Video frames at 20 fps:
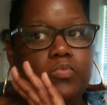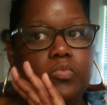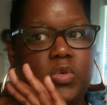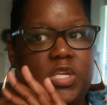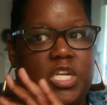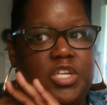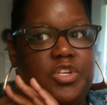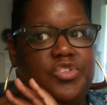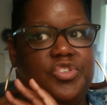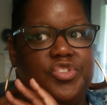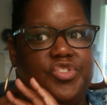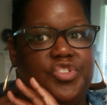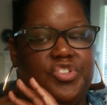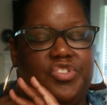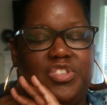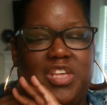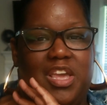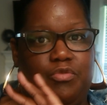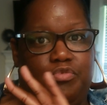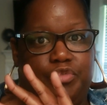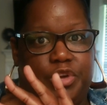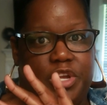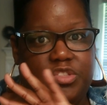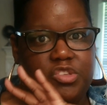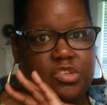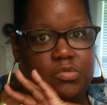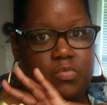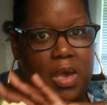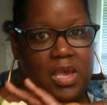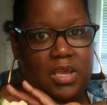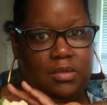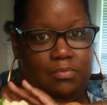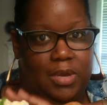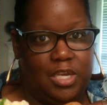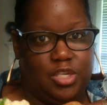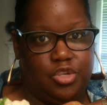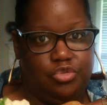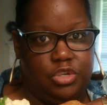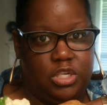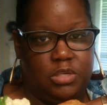When I used to just like rinse
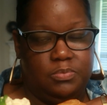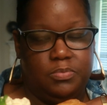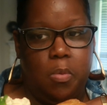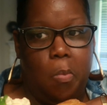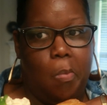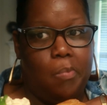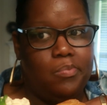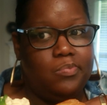my shrimp.